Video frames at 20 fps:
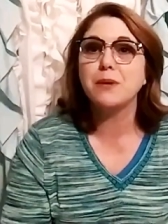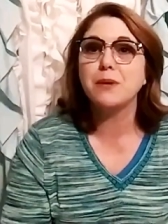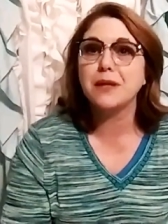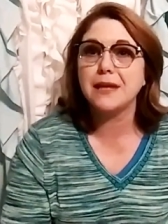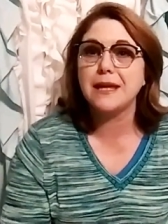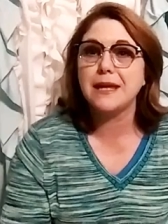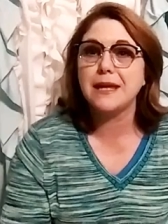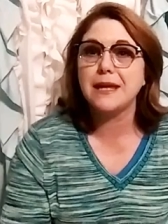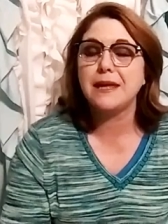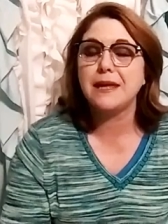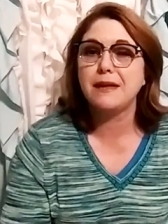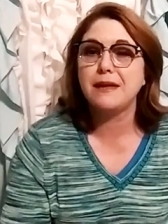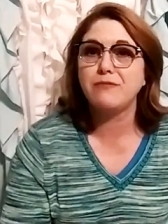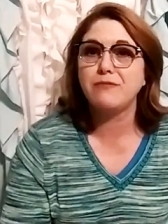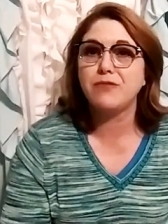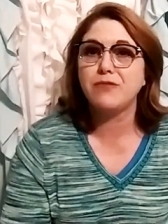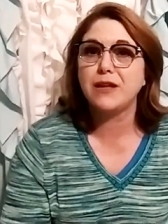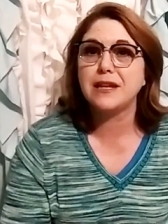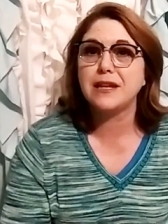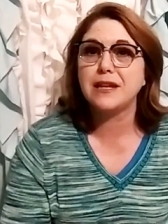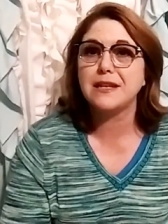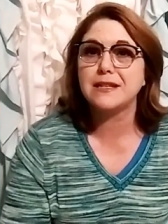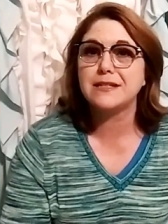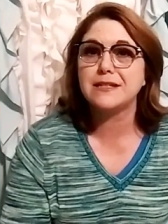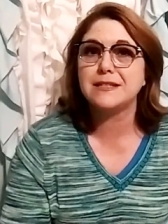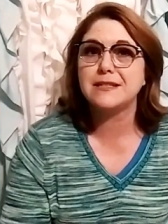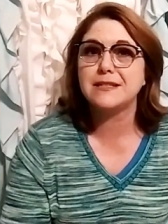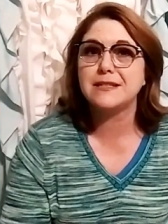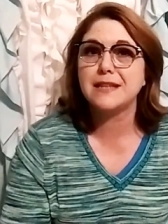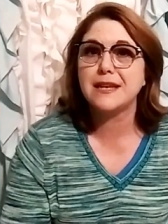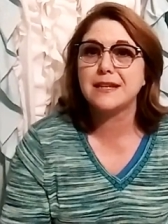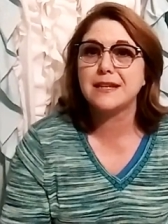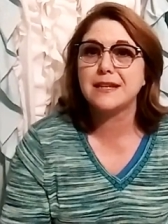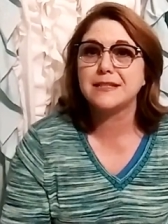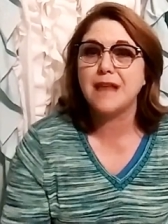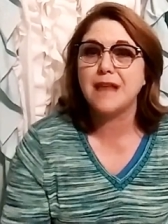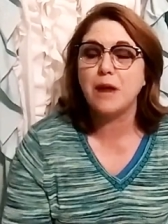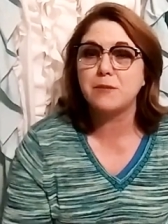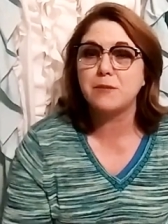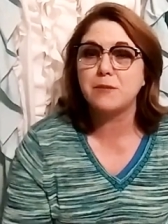believe that it is
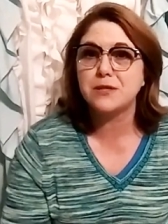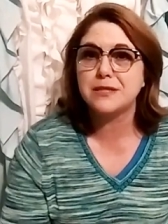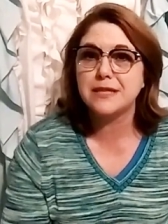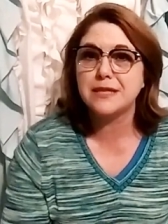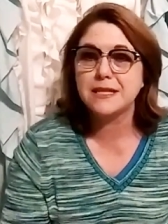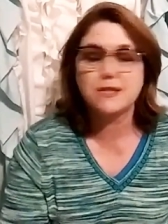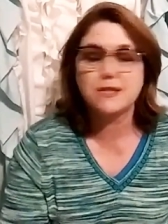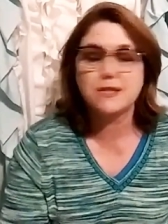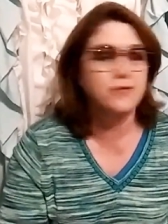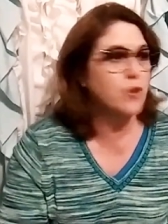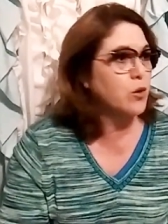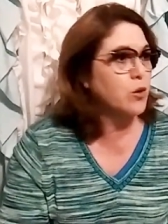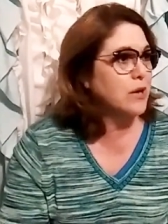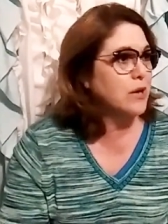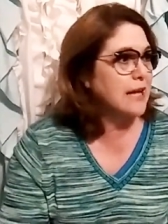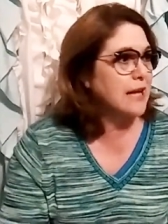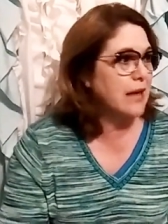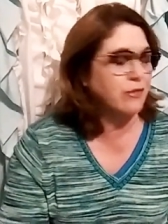six, almost six forty?